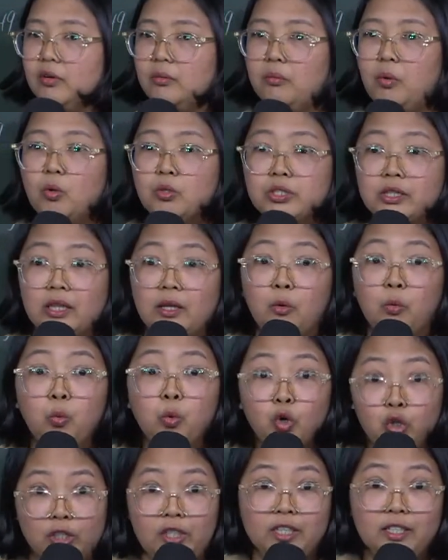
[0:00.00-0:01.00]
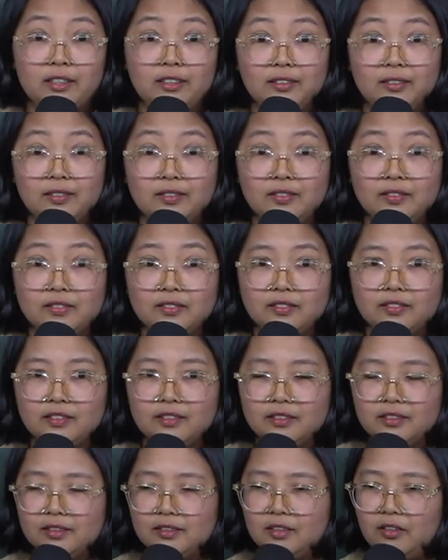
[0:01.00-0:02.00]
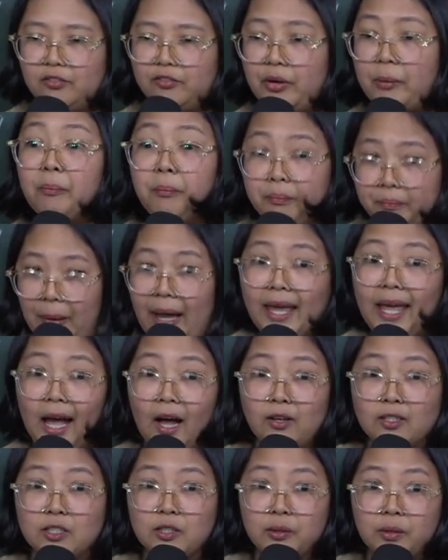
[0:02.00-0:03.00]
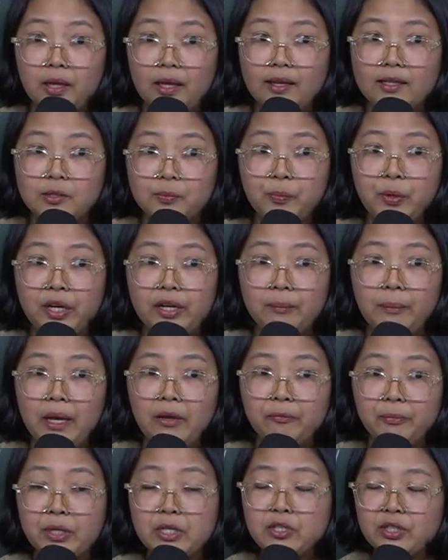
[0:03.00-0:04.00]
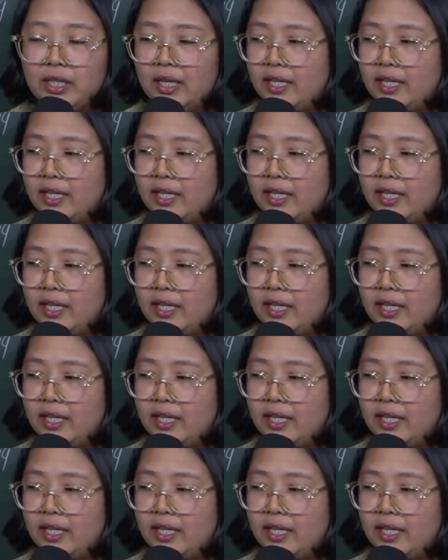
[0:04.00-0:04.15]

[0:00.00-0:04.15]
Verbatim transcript: mostly wood from my house, experience, my personal